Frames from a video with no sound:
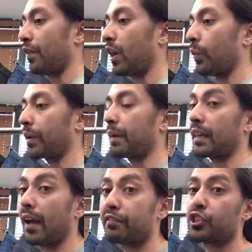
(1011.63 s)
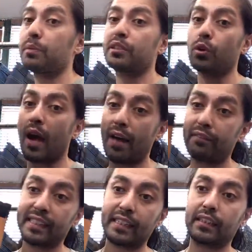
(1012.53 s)
following my live streams, you
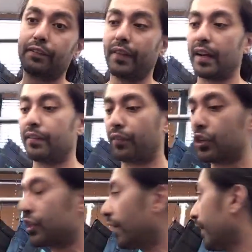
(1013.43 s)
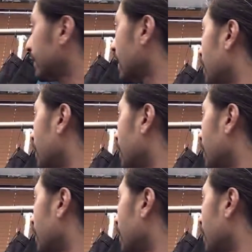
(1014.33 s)
have seen the faded version of this,